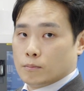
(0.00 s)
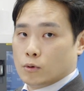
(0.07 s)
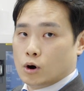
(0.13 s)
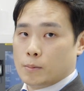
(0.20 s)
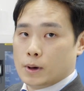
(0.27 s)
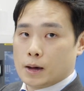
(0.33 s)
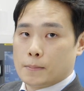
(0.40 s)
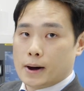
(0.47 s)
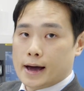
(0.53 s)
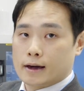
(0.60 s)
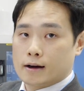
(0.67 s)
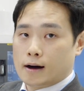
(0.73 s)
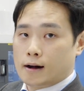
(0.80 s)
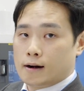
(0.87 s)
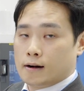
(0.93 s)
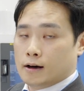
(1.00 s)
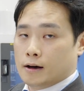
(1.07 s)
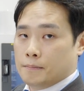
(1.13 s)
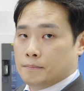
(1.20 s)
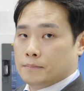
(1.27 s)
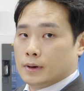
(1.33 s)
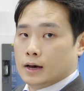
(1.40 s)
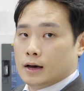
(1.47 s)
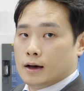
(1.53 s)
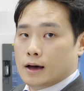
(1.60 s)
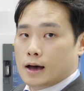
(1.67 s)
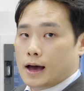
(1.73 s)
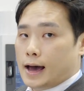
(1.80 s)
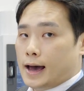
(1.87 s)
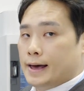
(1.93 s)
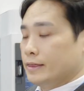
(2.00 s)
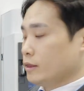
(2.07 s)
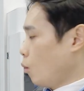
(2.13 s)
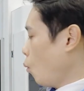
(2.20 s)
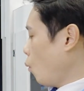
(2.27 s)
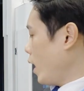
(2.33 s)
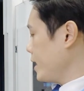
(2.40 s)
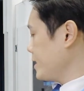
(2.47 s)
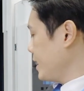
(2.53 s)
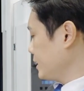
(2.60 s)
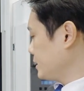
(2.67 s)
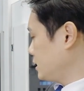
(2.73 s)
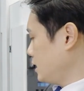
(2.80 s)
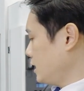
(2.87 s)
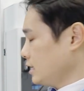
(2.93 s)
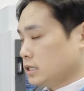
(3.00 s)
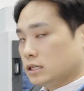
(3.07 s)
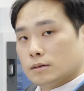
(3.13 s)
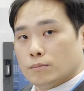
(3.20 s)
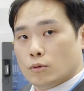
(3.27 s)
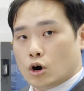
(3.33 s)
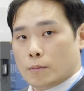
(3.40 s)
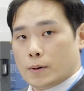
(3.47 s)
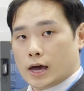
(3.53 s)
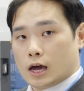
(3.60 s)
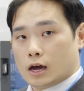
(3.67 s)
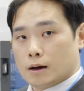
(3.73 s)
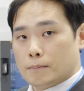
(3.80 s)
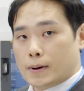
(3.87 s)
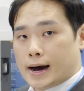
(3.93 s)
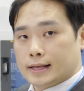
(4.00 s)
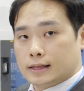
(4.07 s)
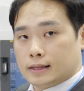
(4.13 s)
moving by column and y-axis moving by